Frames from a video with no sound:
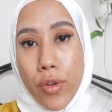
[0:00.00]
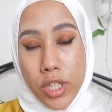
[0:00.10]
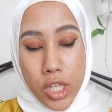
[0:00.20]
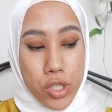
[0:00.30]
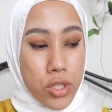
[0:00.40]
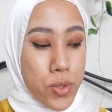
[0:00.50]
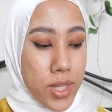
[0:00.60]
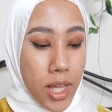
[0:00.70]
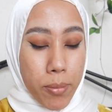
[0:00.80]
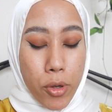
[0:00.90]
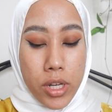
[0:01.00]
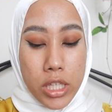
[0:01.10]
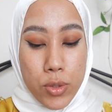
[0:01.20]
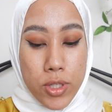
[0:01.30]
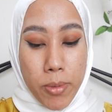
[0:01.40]
foundation today, I'm
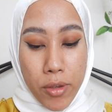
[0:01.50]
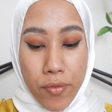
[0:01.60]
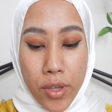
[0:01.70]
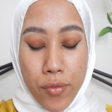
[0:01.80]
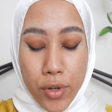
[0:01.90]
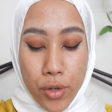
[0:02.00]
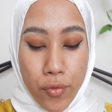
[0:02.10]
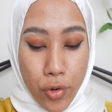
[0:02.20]
gonna use my favorite